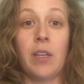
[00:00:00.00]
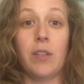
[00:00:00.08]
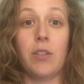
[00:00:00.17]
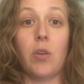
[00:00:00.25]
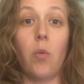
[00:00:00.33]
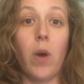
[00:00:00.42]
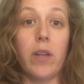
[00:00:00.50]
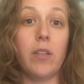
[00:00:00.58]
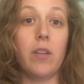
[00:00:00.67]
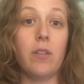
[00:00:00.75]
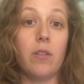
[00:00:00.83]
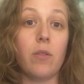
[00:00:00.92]
So what
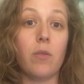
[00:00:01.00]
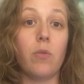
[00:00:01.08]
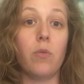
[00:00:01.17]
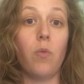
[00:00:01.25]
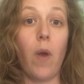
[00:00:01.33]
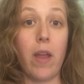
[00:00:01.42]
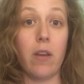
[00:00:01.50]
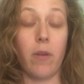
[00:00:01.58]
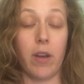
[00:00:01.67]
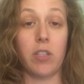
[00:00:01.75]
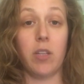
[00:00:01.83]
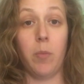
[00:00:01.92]
to do when you
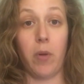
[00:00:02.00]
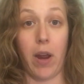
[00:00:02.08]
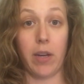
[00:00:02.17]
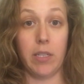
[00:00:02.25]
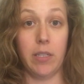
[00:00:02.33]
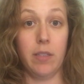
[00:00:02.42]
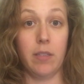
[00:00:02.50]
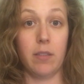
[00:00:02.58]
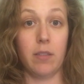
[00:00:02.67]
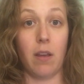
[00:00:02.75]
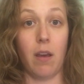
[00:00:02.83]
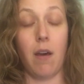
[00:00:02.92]
actually
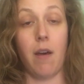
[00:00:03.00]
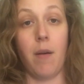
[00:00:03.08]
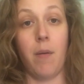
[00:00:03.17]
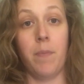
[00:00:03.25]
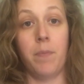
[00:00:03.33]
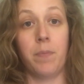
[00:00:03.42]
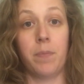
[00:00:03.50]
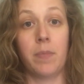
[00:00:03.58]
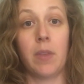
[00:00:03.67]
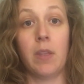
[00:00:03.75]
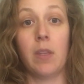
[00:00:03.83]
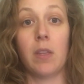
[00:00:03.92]
practice?
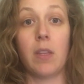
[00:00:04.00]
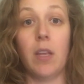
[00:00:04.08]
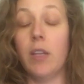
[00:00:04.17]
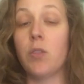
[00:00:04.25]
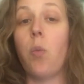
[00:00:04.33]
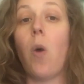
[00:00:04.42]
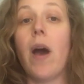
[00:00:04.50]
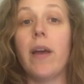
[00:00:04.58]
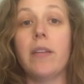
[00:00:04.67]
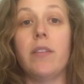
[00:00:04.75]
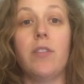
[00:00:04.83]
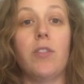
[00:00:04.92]
It's
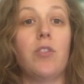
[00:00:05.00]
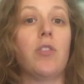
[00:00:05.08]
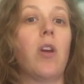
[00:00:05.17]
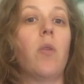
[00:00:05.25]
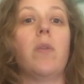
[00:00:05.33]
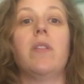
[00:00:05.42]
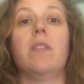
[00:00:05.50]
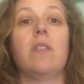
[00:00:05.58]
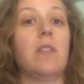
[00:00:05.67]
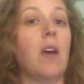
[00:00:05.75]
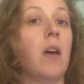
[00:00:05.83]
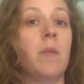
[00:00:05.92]
wise to start with
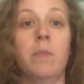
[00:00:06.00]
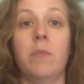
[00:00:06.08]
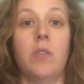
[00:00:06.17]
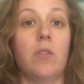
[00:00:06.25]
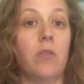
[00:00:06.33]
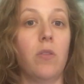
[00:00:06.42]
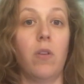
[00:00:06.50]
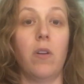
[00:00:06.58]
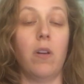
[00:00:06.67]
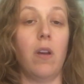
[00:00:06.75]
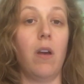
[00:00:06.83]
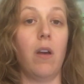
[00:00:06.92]
some
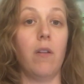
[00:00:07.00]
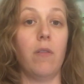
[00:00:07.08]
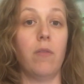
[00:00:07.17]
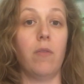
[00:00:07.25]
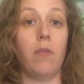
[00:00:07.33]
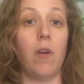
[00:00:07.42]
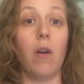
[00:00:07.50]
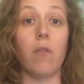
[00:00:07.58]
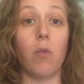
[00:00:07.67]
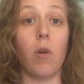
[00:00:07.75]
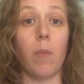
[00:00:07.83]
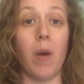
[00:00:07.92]
sort of
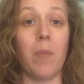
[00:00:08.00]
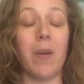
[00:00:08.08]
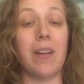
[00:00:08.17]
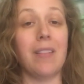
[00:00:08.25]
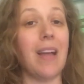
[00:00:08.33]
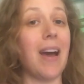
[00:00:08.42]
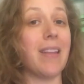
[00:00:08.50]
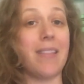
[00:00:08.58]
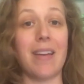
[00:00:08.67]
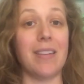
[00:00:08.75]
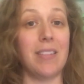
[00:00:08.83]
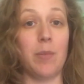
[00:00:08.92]
warm-up, and a lot of
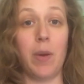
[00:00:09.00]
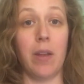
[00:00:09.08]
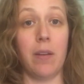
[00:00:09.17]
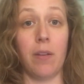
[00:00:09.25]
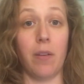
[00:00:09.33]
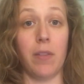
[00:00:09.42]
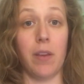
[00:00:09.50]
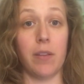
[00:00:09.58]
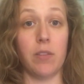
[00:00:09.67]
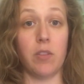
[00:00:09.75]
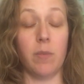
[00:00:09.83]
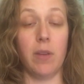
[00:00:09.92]
that is dependent on the
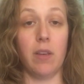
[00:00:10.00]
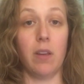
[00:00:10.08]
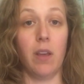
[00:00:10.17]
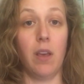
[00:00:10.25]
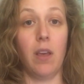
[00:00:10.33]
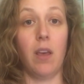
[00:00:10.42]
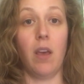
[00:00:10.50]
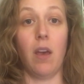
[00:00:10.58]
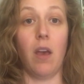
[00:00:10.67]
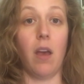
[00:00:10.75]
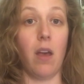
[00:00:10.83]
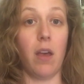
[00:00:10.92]
instrument.
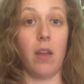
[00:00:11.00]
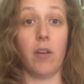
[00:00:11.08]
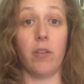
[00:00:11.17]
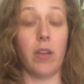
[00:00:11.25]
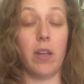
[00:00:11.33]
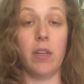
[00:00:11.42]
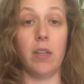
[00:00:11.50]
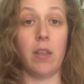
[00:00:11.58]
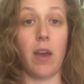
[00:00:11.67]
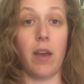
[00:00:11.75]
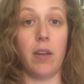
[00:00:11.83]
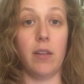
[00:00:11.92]
And I'll get into
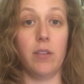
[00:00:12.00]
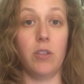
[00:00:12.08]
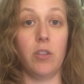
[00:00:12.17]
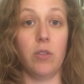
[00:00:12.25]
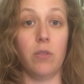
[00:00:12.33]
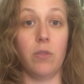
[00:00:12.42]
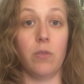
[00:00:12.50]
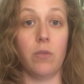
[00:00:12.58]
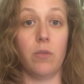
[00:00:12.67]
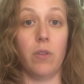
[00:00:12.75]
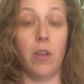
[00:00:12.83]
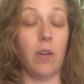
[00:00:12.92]
that
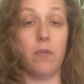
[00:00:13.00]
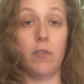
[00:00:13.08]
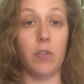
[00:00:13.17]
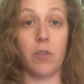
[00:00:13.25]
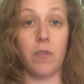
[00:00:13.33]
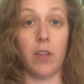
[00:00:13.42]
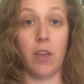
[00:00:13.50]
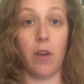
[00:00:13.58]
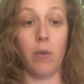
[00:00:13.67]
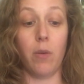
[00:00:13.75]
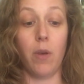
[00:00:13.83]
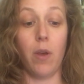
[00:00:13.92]
in a future
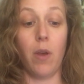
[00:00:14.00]
video.